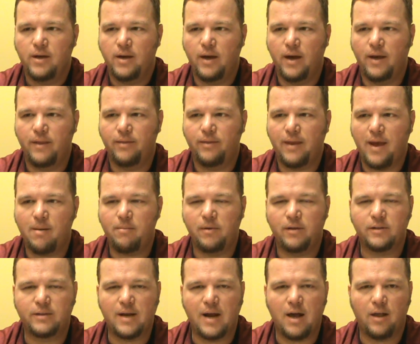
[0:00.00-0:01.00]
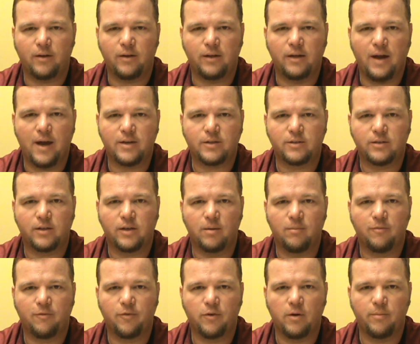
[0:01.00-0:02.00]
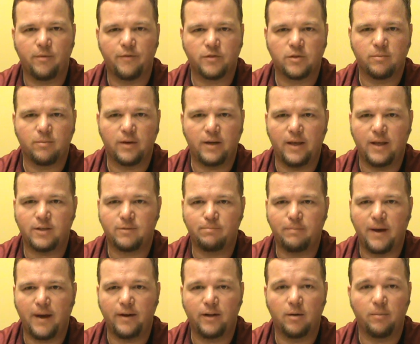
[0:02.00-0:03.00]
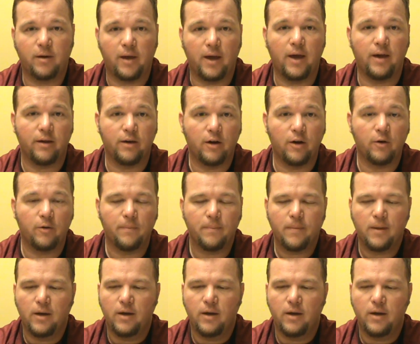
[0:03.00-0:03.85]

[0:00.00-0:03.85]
And that mentality has to come from if somebody gets banged up, can't go,